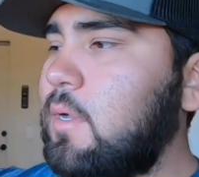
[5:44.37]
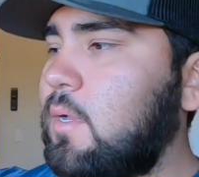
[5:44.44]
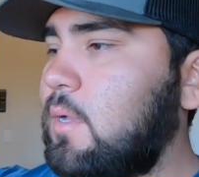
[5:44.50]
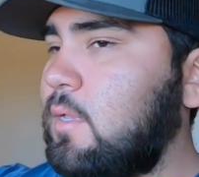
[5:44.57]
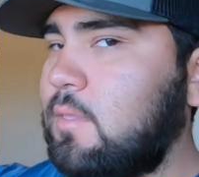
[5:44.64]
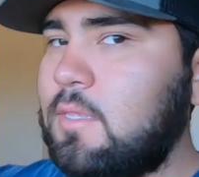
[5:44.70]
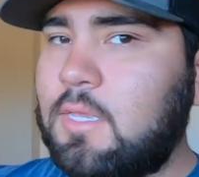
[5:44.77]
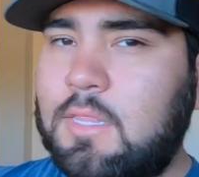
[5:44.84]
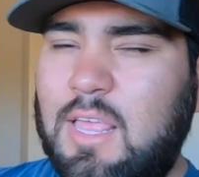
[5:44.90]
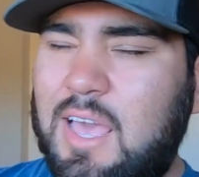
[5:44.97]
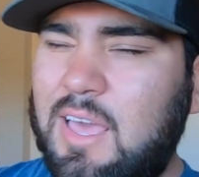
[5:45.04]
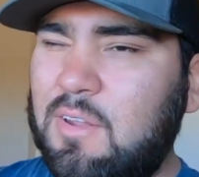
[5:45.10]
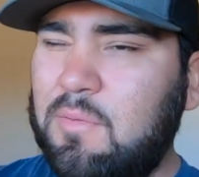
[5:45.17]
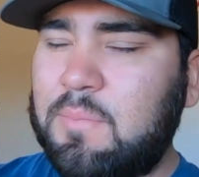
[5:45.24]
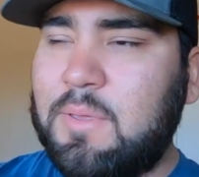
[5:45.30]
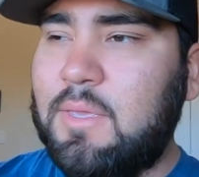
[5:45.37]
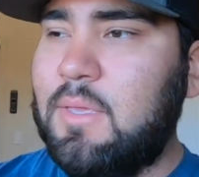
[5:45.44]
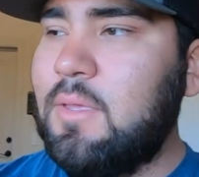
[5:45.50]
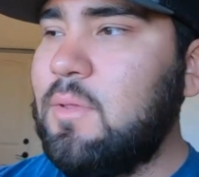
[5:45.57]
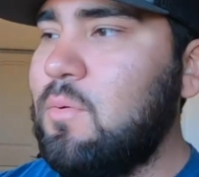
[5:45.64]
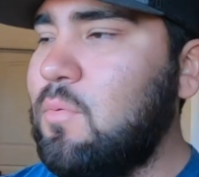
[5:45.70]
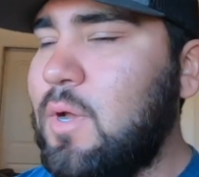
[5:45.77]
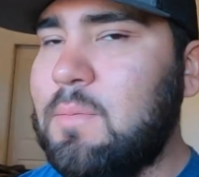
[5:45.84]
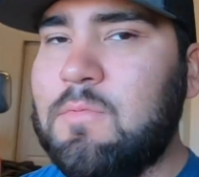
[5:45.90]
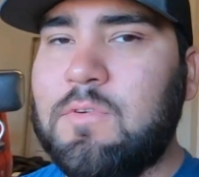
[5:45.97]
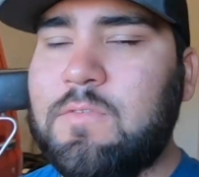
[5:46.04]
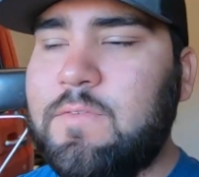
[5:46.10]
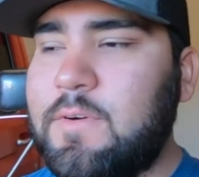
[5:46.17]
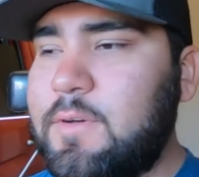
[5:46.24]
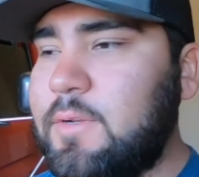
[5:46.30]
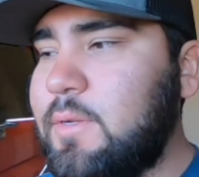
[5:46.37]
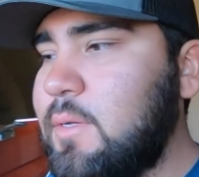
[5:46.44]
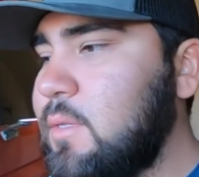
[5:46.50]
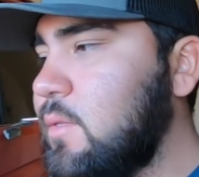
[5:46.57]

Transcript: I think that'll be way more fun.